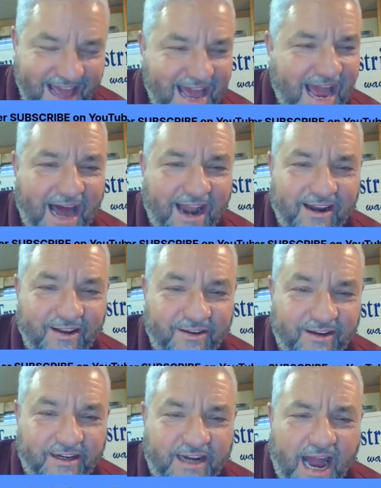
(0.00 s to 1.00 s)

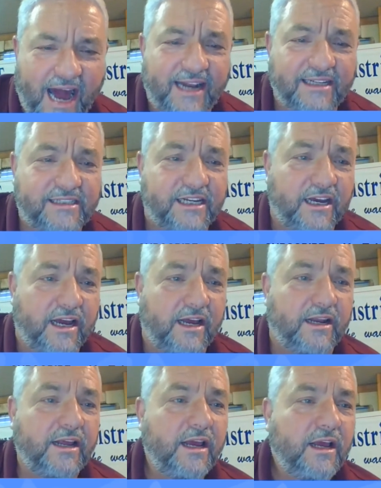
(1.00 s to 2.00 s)
Hallelujah. God is good.
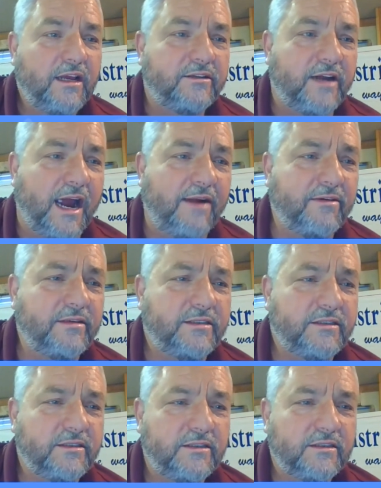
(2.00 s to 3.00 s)
Drivers,
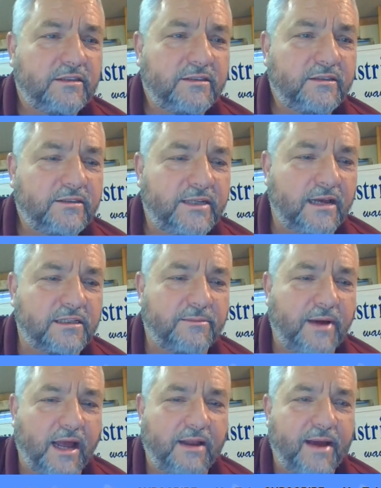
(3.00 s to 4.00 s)
tell
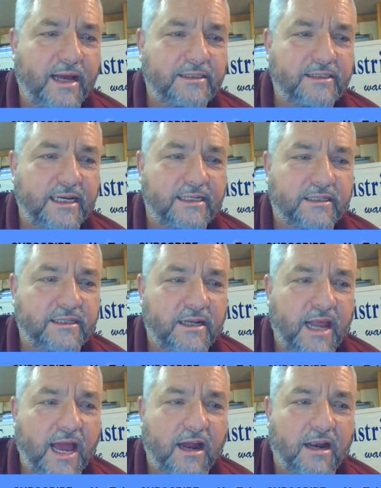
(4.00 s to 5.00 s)
somebody about Jesus and
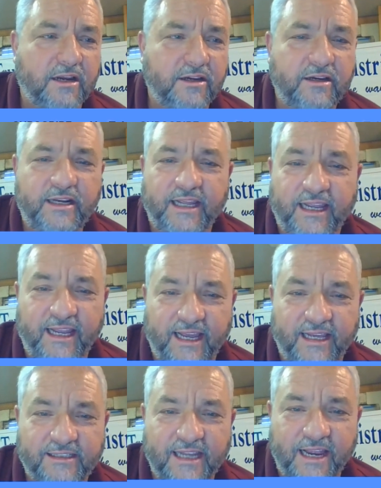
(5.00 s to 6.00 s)
how good he
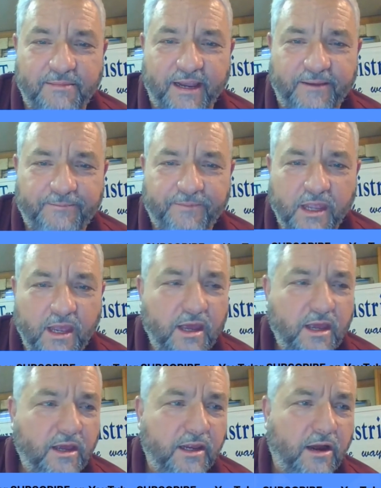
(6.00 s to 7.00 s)
is. Amen.
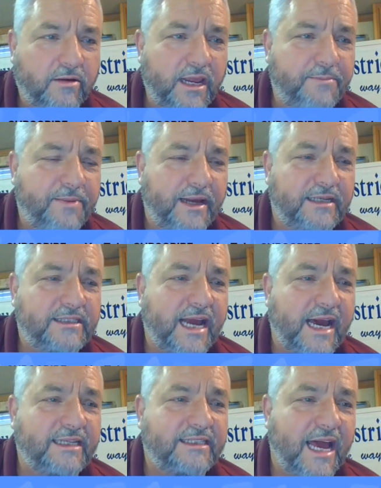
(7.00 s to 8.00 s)
Y'all keep that
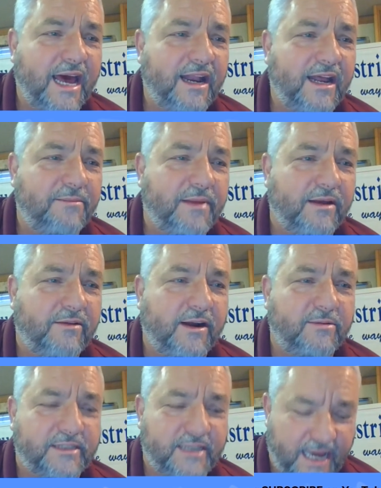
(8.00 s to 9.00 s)
shiny side up, not
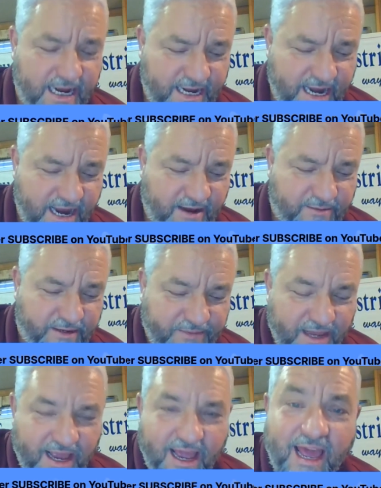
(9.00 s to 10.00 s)
rubber side down, but
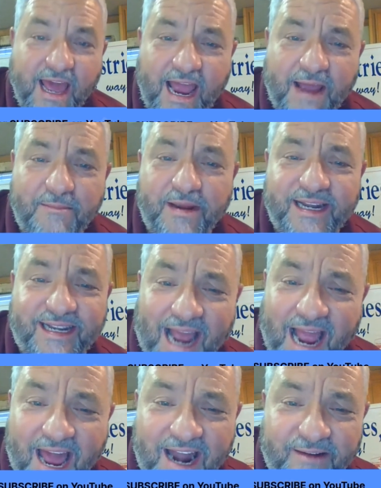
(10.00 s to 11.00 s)
Hammer
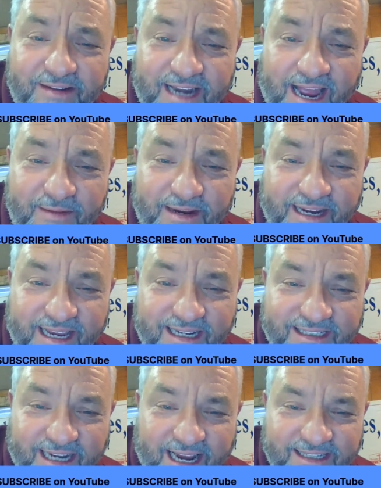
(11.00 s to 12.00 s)
down every time you get a
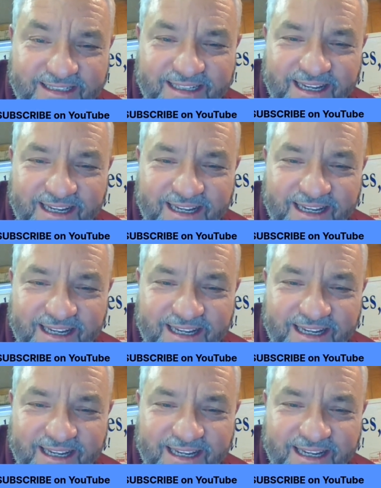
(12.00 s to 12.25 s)
chance.